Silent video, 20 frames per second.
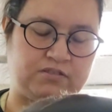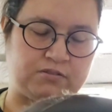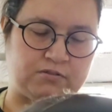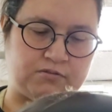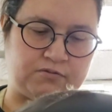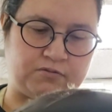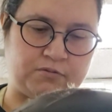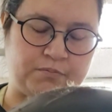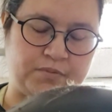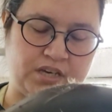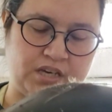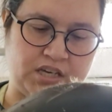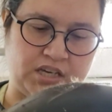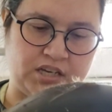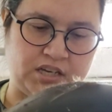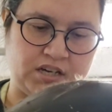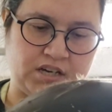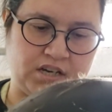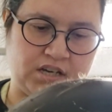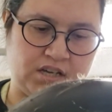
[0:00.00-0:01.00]
So for
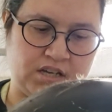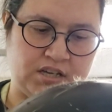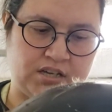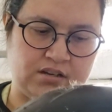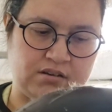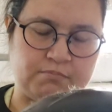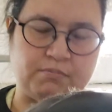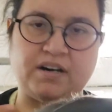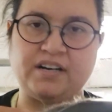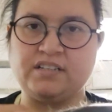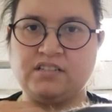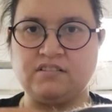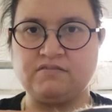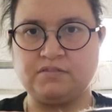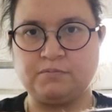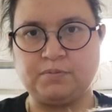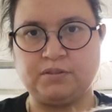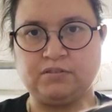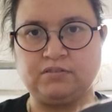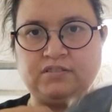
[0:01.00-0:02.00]
me, my
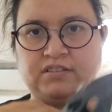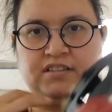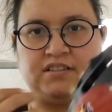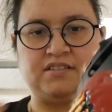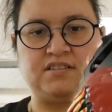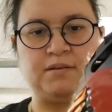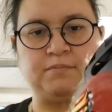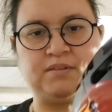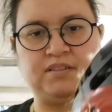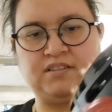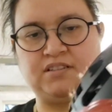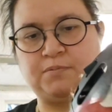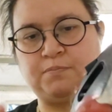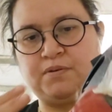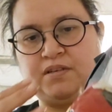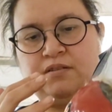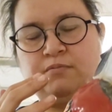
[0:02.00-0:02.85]
comfortability is something that's